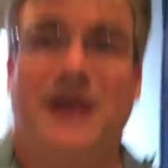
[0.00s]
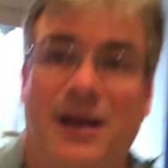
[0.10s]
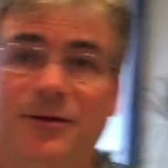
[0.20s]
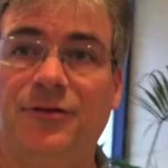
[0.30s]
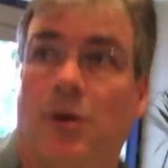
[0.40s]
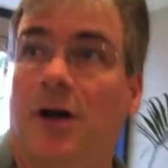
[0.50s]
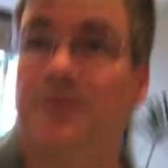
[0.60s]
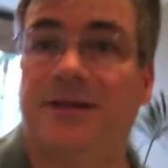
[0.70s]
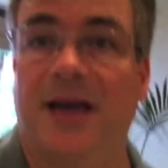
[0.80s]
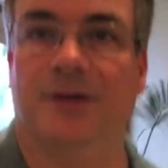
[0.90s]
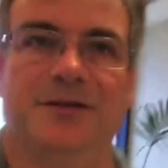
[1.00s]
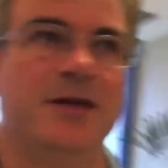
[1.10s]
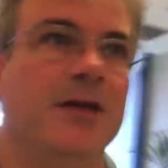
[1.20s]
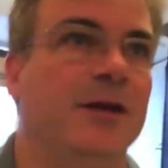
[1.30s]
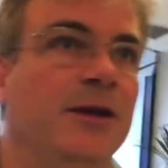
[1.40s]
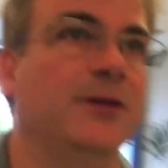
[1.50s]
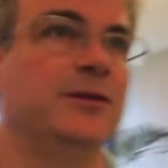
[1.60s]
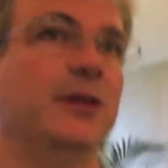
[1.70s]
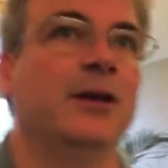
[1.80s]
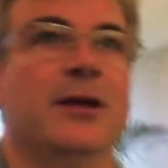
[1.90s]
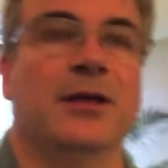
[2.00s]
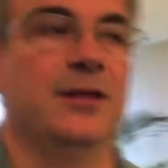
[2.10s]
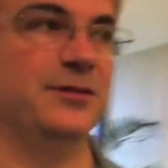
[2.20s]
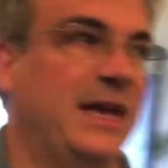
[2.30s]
Now let's go upstairs. There's